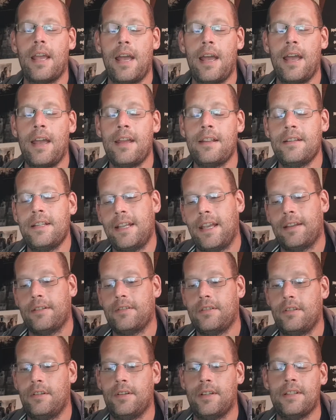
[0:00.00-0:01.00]
And
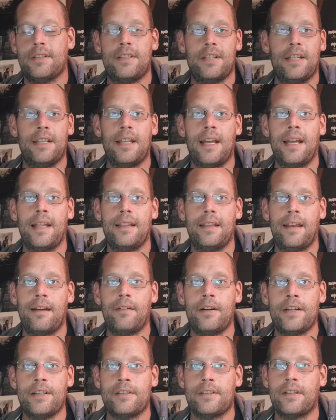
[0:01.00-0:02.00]
yes, you can see that
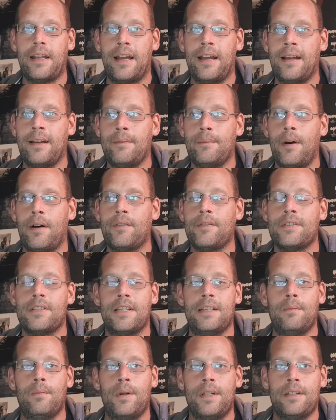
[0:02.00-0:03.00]
there is um,
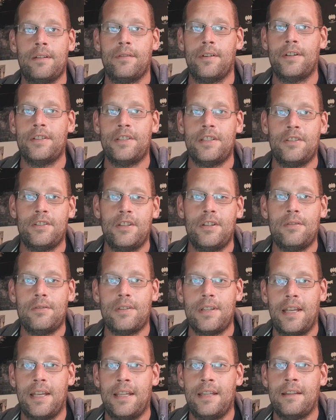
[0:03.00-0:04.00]
obviously wind devices
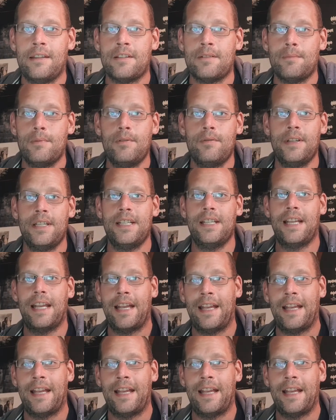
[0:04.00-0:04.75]
used in this movie.